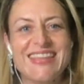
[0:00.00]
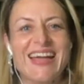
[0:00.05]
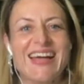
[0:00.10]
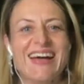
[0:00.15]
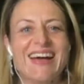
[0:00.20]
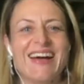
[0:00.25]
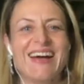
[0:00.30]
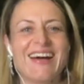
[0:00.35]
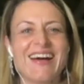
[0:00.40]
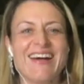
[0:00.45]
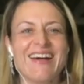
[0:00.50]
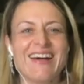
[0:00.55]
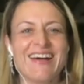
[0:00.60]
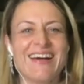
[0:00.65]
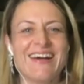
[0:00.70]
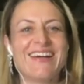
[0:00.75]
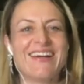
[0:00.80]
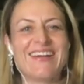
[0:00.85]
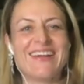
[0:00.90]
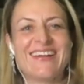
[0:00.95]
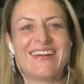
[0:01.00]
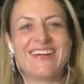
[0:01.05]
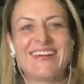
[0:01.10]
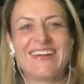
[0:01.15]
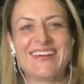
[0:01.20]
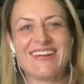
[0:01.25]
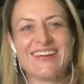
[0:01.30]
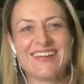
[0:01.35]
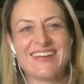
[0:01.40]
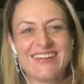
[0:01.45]

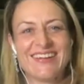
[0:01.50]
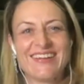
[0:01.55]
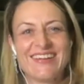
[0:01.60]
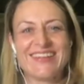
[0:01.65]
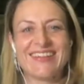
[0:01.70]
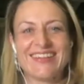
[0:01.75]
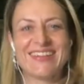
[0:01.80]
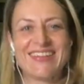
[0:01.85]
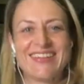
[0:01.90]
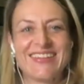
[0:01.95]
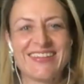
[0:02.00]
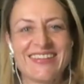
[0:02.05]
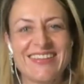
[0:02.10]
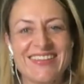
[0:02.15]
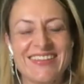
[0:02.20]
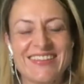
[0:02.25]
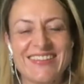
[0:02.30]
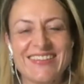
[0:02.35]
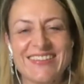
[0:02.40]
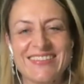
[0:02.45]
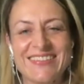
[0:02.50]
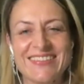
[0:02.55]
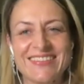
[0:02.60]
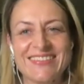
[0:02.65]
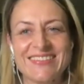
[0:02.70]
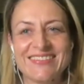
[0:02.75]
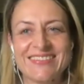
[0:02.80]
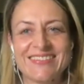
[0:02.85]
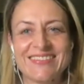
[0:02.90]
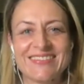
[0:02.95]

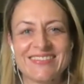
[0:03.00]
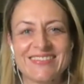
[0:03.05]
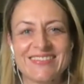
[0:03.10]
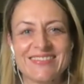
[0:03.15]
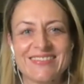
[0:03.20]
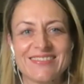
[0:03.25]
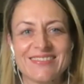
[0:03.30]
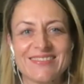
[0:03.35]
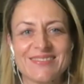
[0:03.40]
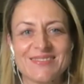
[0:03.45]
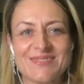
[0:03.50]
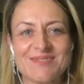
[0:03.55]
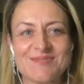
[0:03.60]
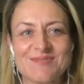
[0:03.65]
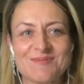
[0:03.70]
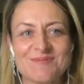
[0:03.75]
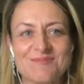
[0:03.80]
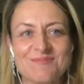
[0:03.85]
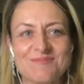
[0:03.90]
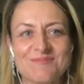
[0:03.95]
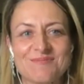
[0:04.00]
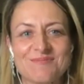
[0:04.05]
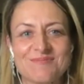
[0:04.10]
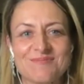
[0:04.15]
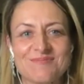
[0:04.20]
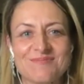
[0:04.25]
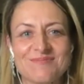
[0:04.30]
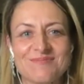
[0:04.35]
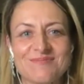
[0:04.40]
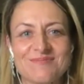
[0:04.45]

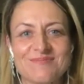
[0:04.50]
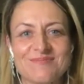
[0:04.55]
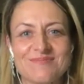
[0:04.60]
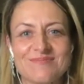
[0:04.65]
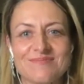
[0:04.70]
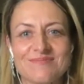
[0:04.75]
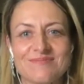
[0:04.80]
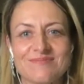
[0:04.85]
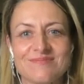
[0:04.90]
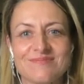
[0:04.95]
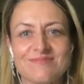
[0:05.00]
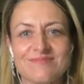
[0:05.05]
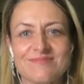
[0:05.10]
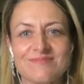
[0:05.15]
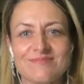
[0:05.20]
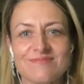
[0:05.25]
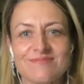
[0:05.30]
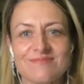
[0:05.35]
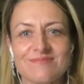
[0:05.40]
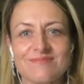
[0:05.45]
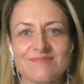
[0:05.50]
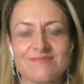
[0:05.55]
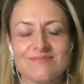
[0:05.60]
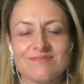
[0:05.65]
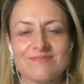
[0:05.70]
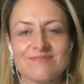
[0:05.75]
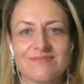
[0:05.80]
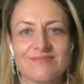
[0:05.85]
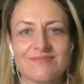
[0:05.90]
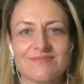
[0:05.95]

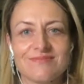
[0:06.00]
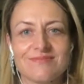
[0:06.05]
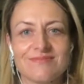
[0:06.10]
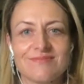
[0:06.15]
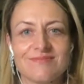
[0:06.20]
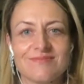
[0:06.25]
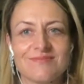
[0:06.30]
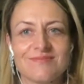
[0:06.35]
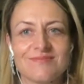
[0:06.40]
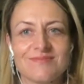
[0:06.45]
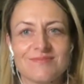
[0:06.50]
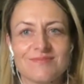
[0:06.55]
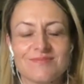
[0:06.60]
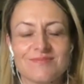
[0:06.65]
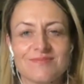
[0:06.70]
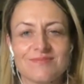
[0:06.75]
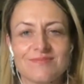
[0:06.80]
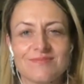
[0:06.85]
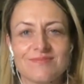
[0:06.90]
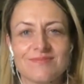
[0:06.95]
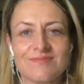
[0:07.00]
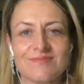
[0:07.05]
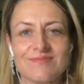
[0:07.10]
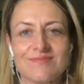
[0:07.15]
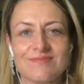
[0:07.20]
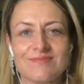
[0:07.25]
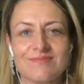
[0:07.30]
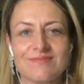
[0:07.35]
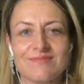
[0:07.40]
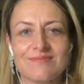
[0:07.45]

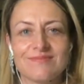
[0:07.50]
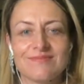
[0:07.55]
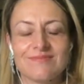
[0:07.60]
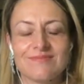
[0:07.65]
(silent)